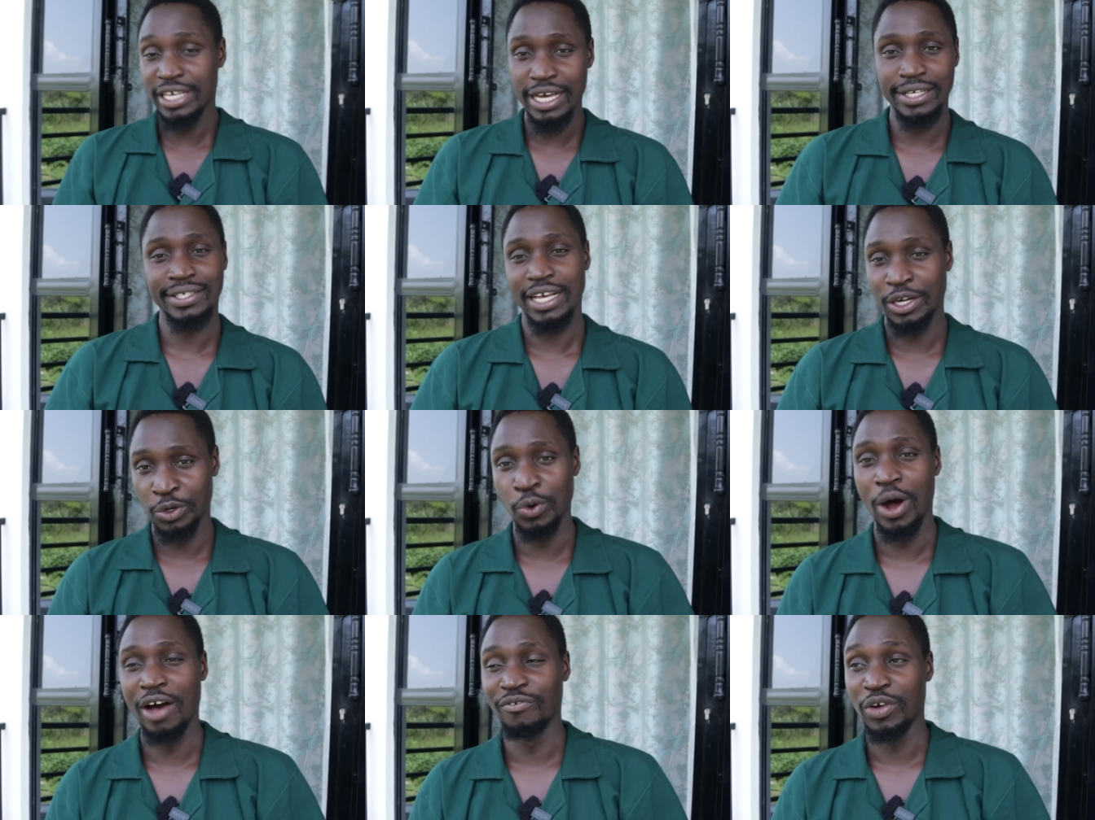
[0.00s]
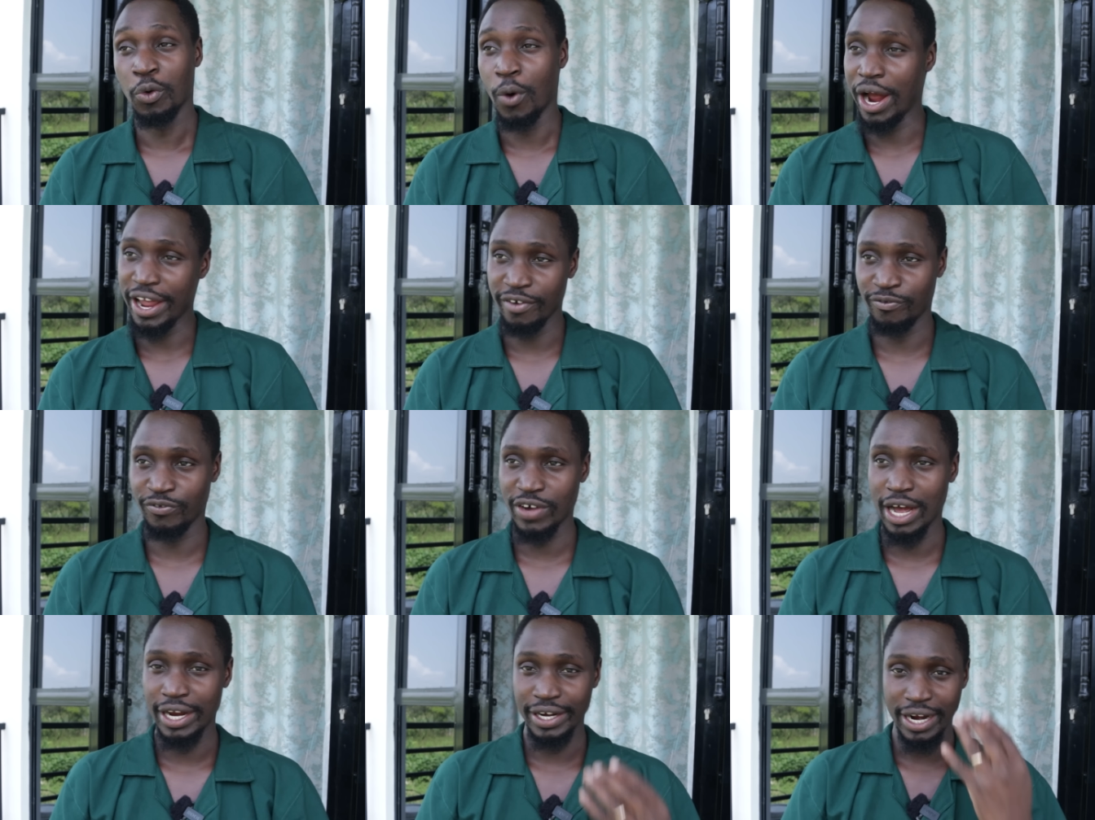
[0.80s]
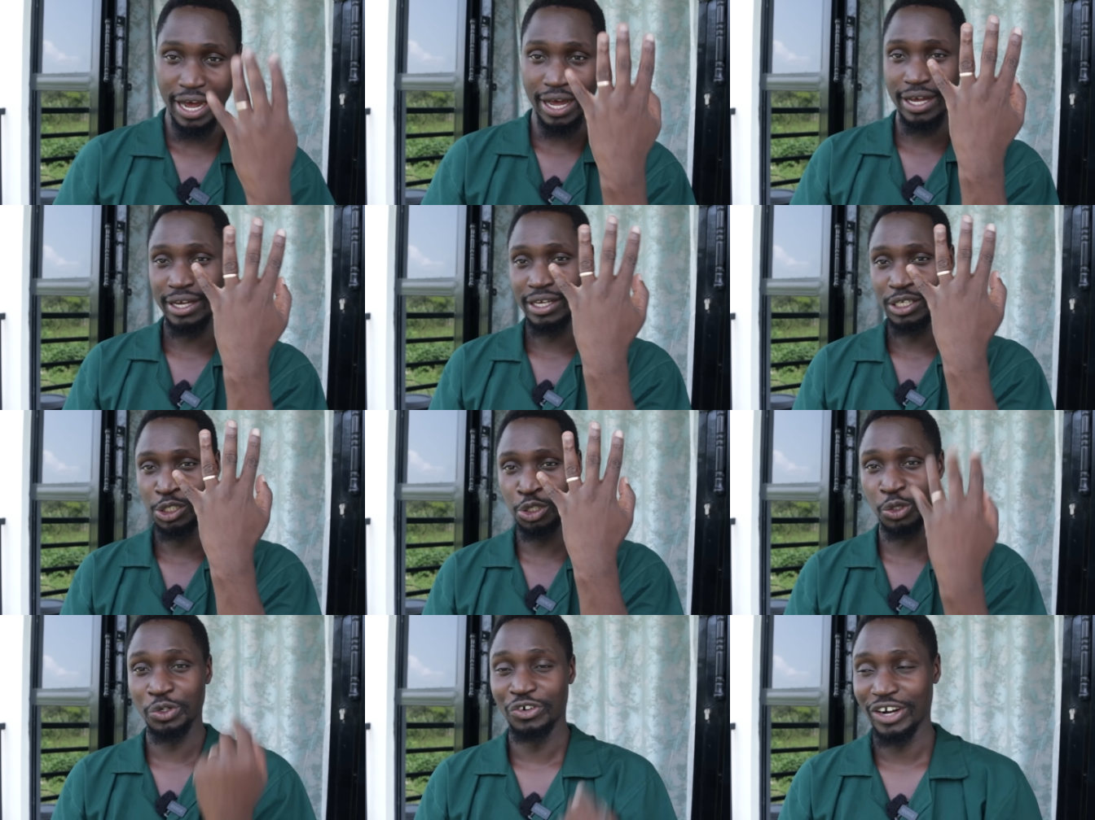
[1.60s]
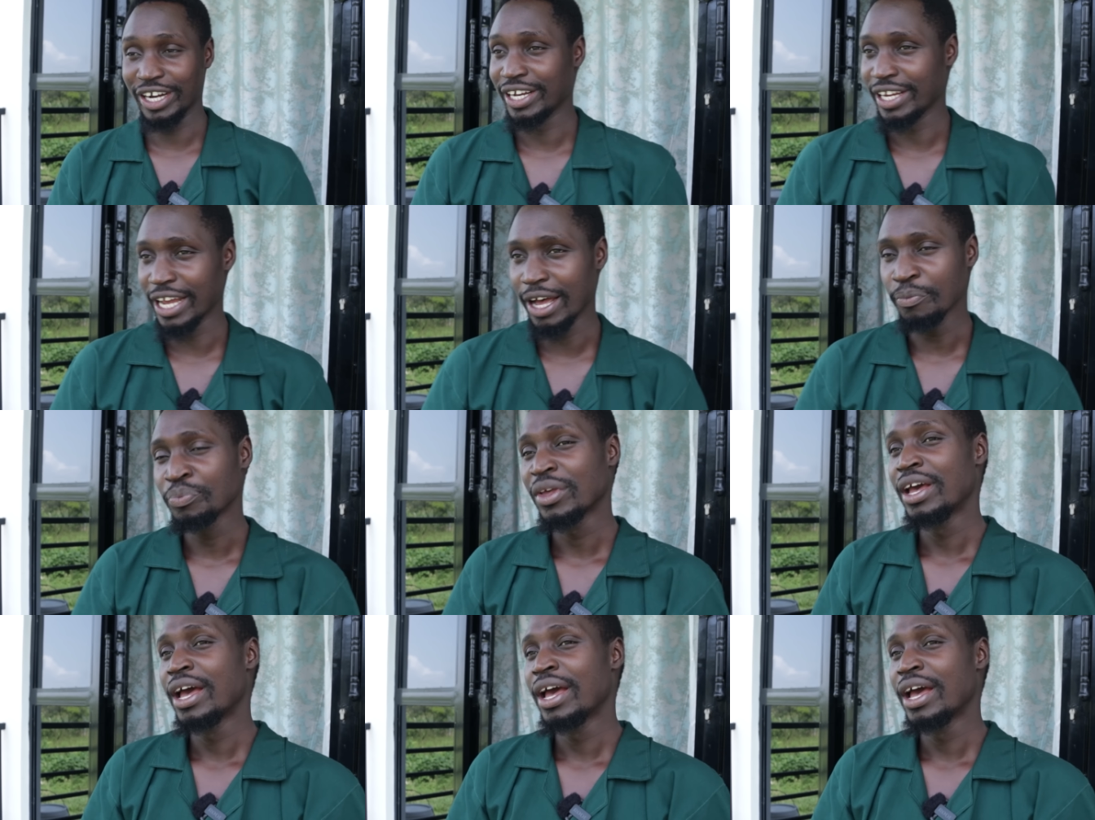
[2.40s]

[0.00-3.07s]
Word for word: yes, I do have a wife and children, yeah?